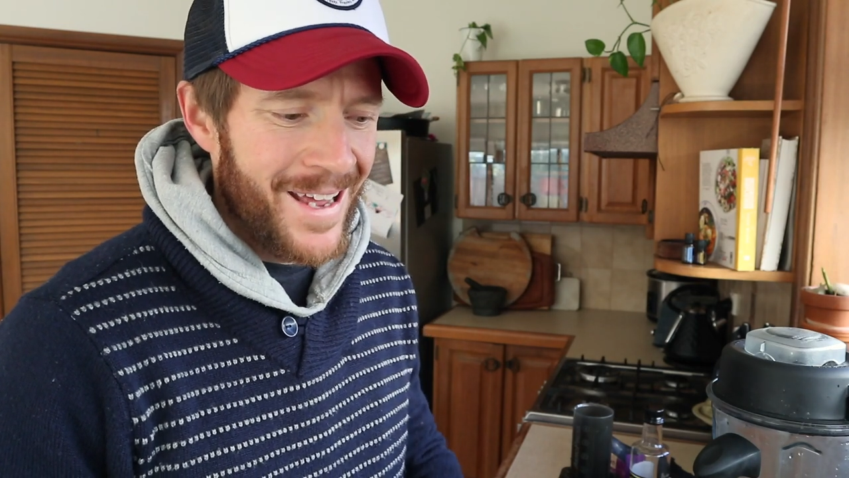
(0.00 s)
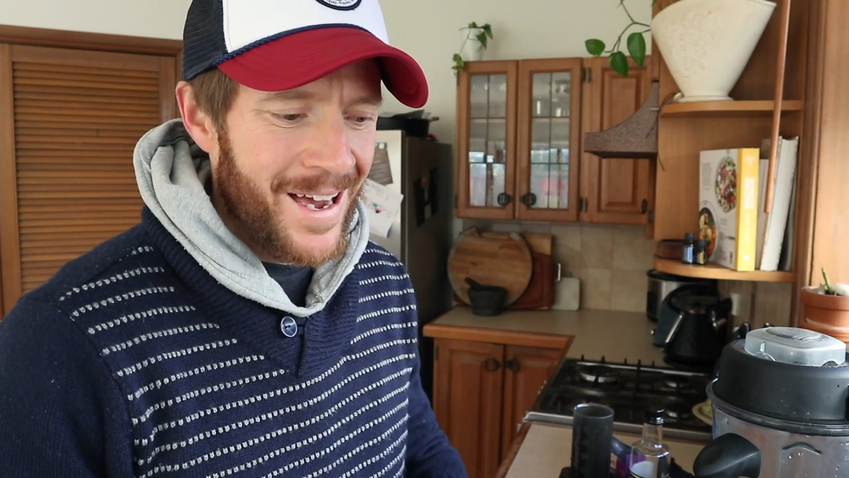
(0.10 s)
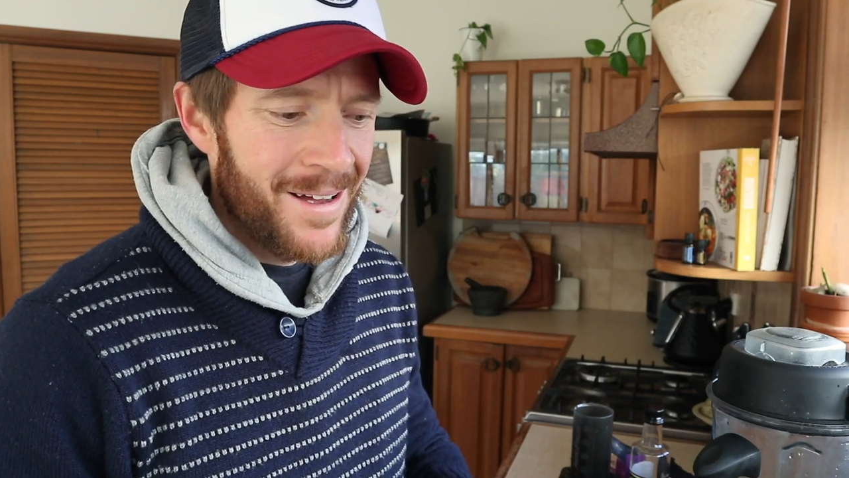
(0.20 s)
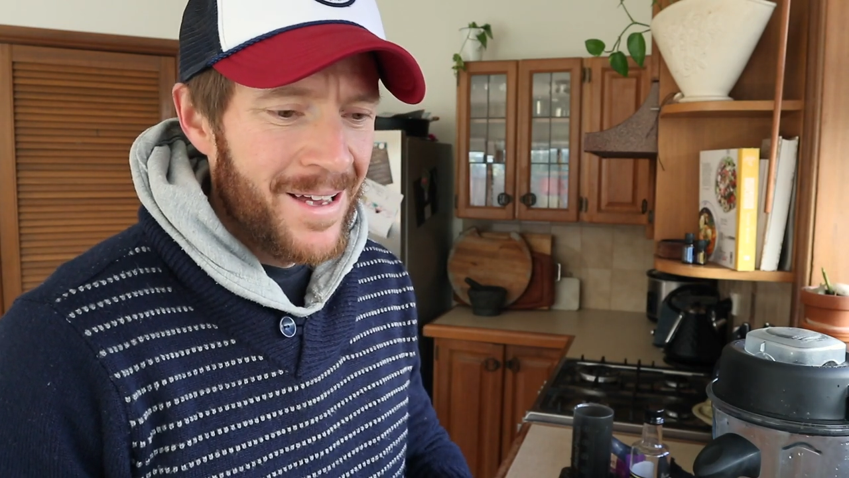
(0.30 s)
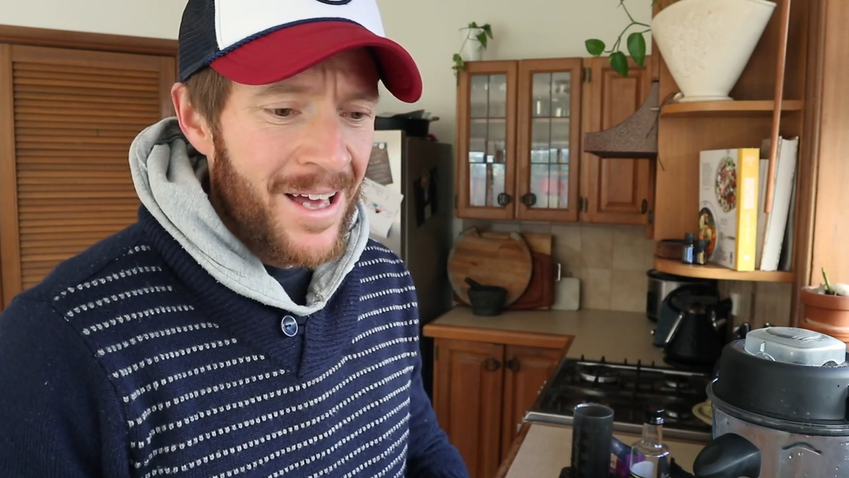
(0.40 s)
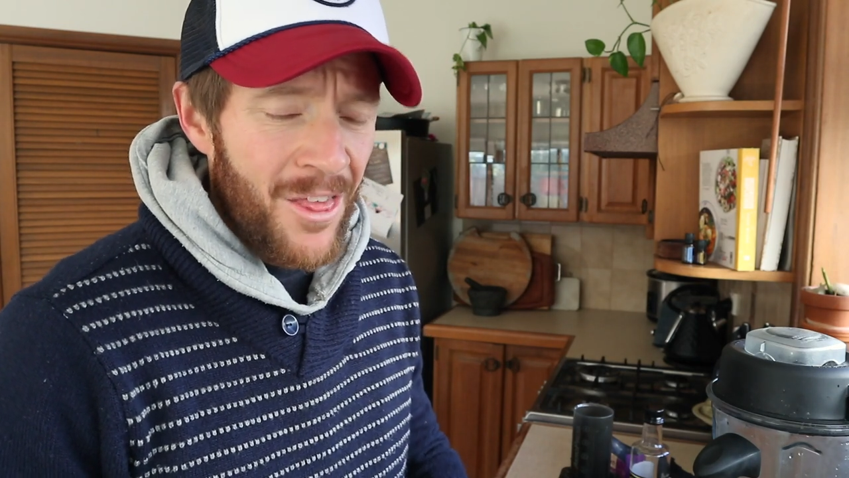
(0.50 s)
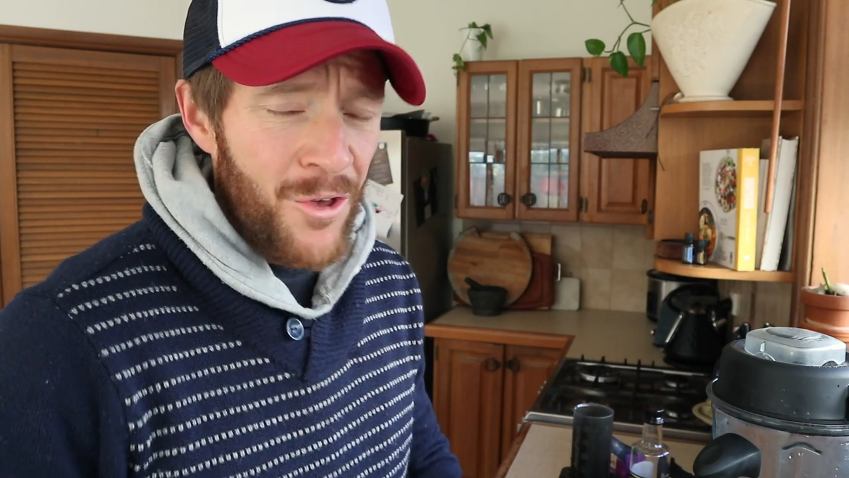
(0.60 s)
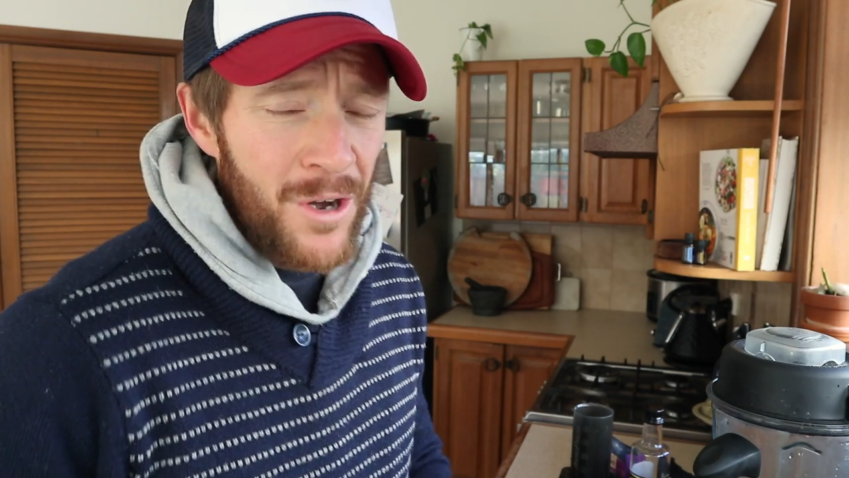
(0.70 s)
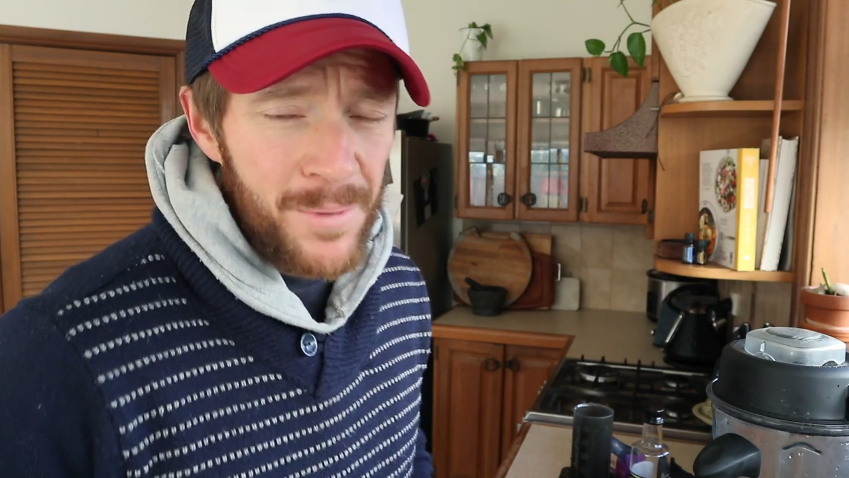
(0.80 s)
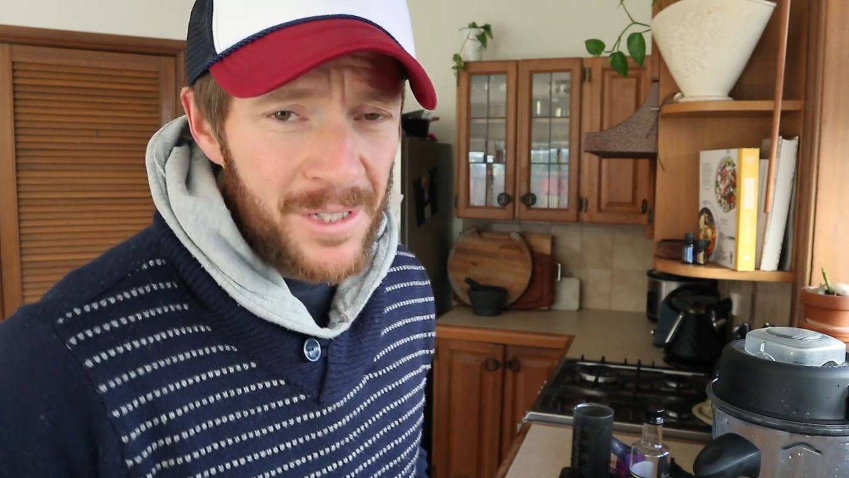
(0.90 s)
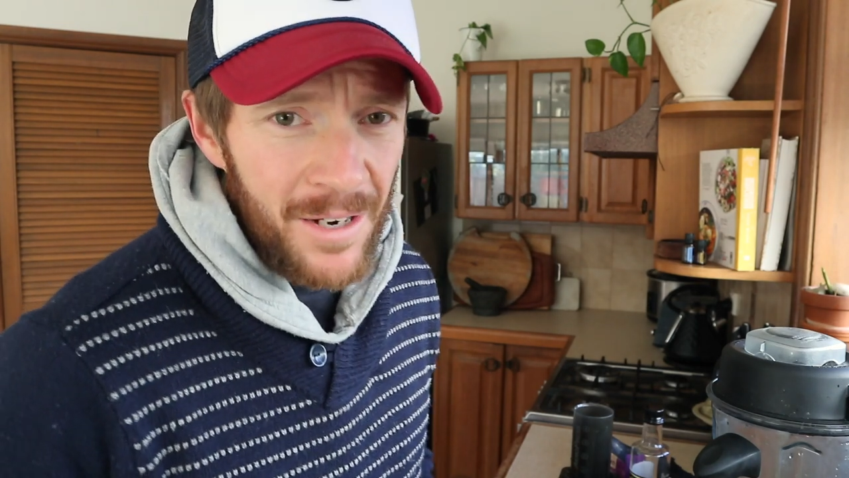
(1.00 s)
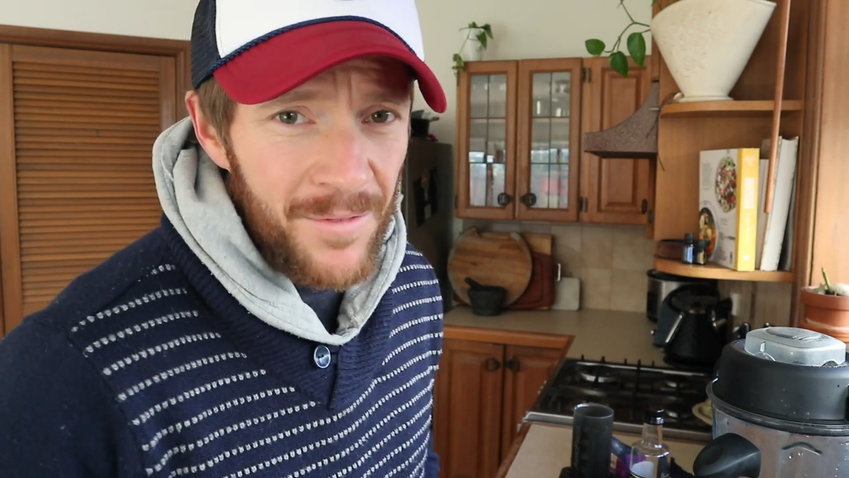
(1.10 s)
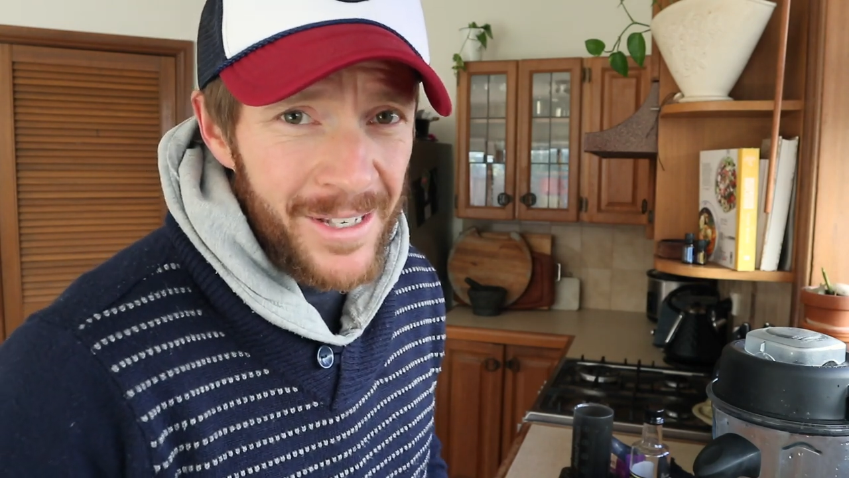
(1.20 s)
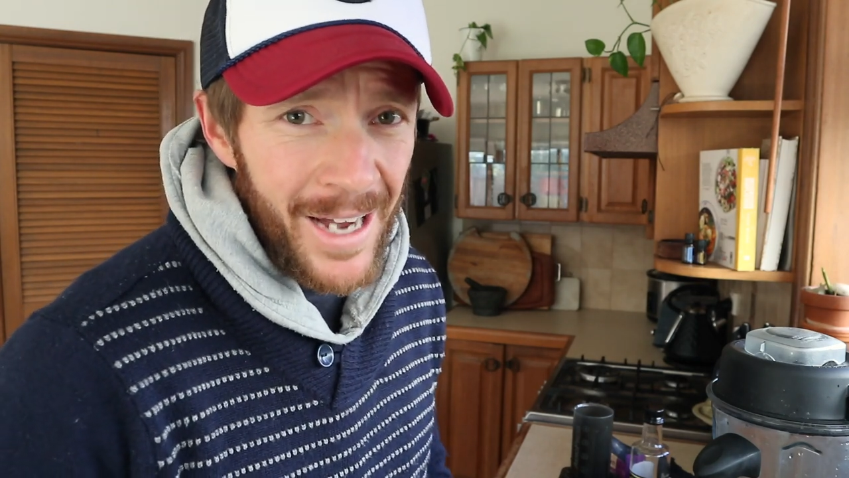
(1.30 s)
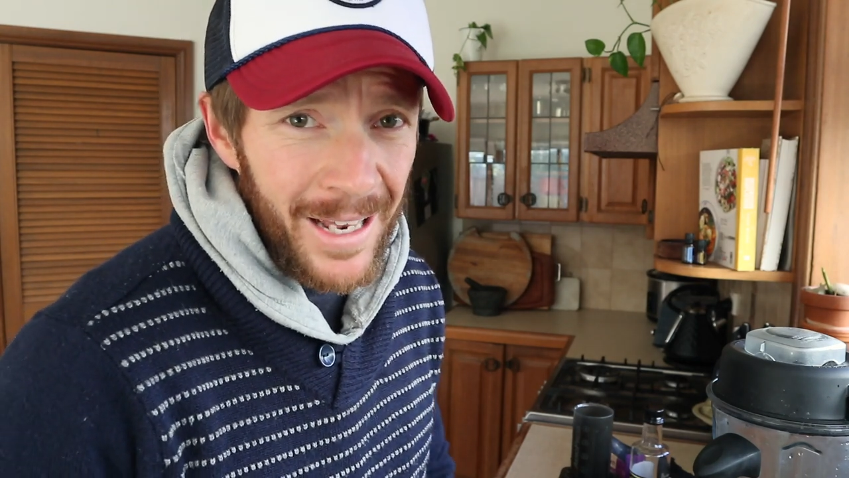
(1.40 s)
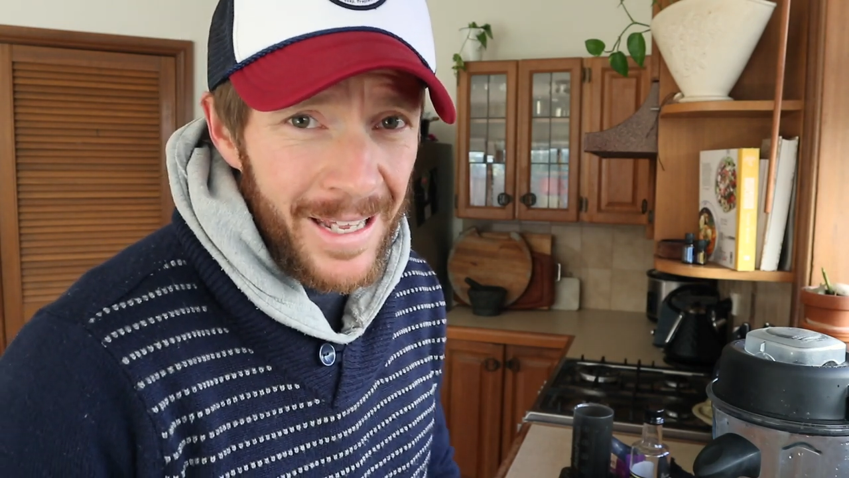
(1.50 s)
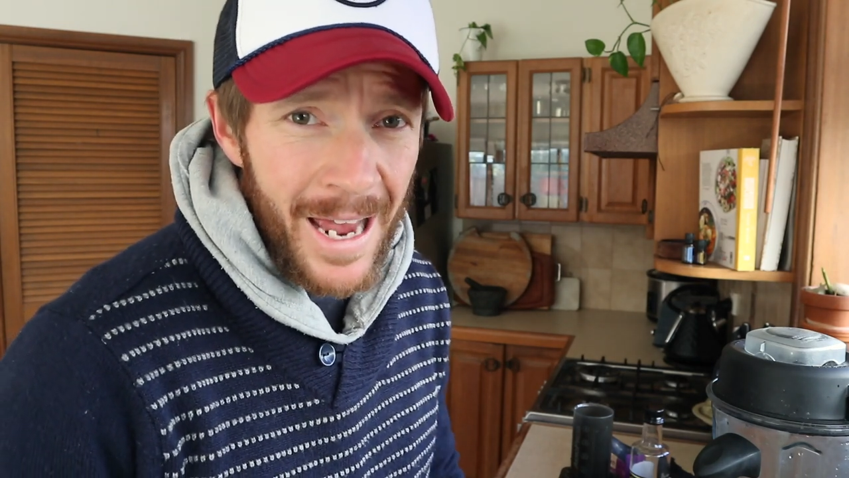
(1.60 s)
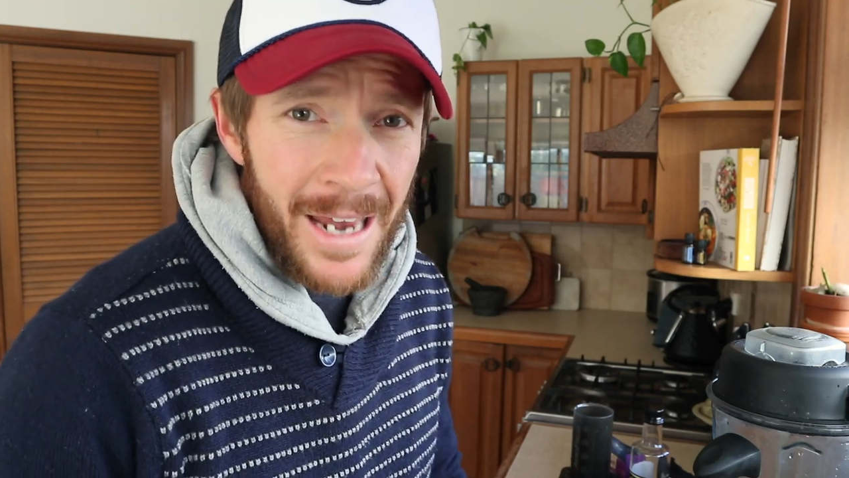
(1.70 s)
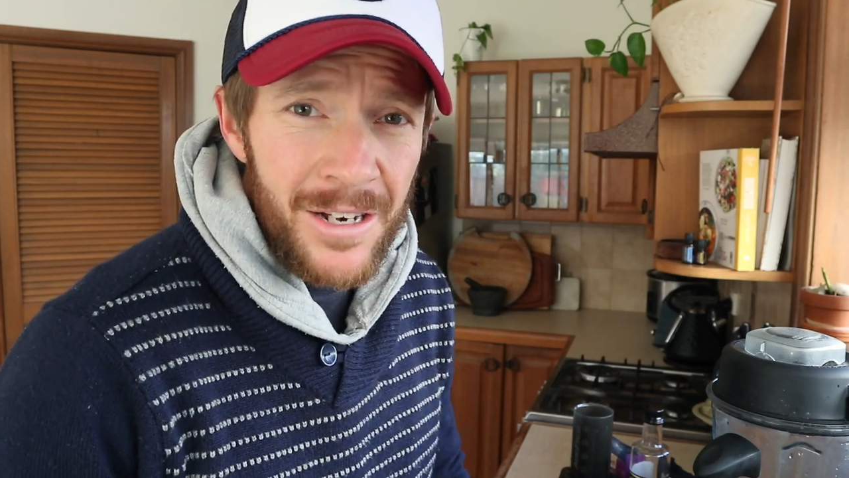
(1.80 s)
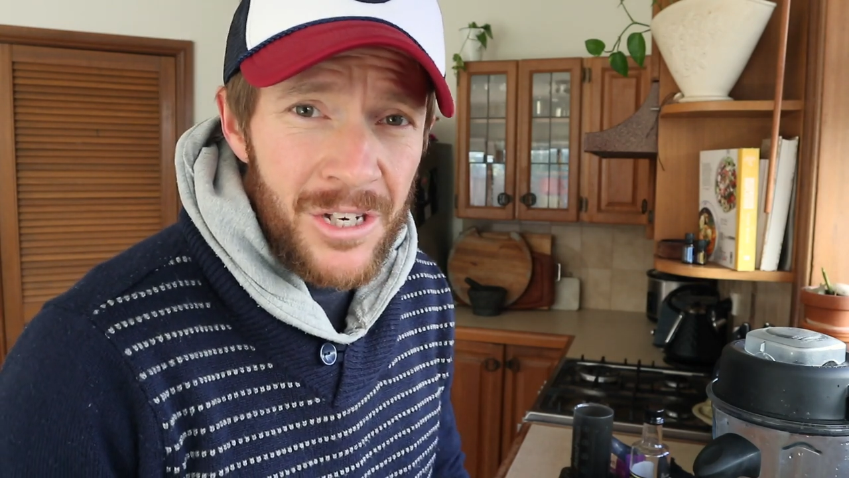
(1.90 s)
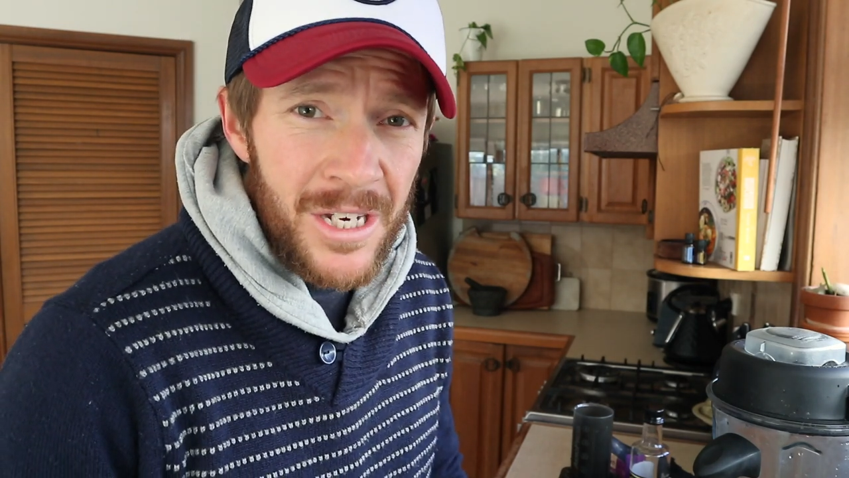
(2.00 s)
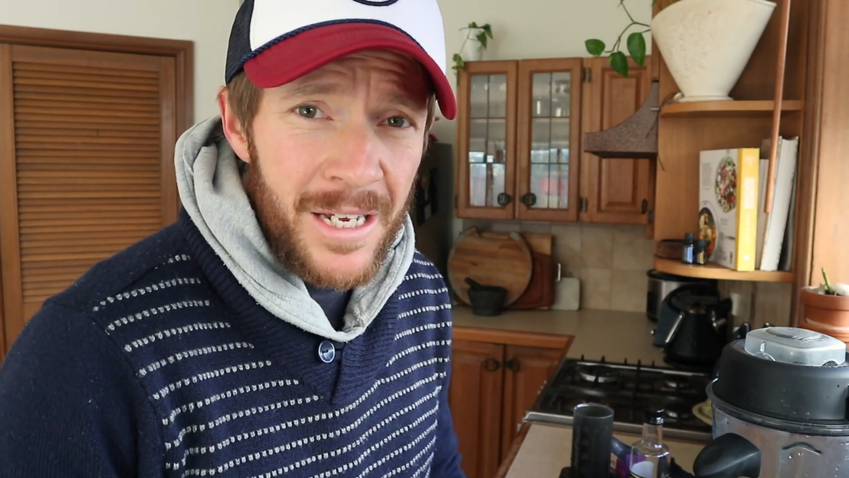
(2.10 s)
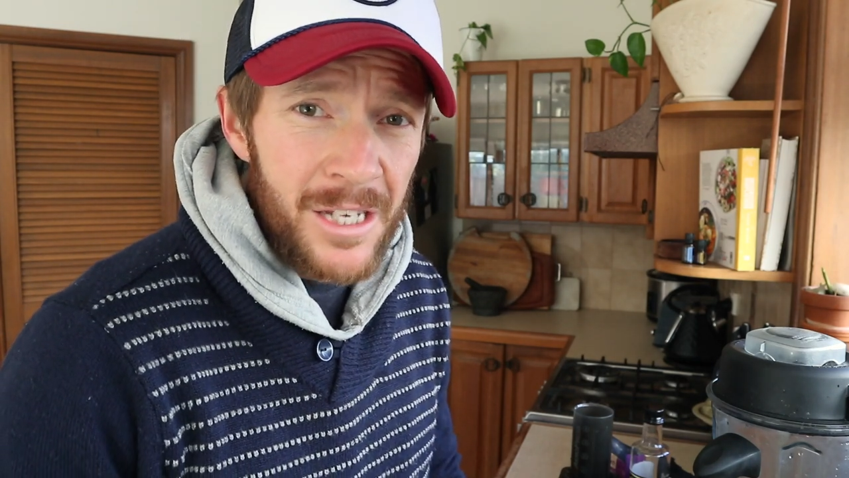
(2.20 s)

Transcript: Now, 30% of your daily energy